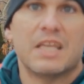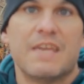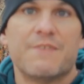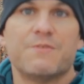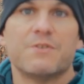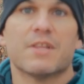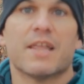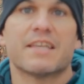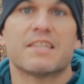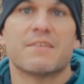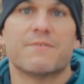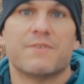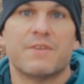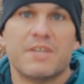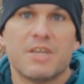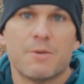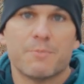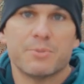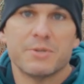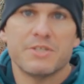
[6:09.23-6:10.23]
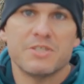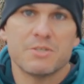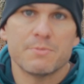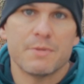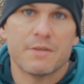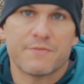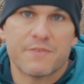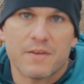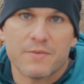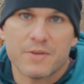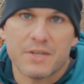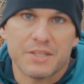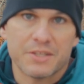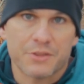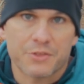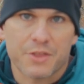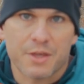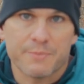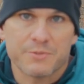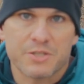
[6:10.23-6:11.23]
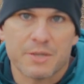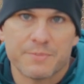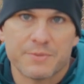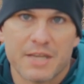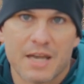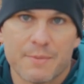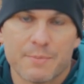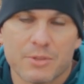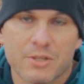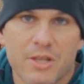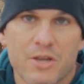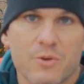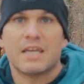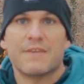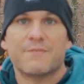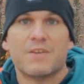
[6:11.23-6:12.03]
If you like the video, please do me a favor, hit the thumbs up down below.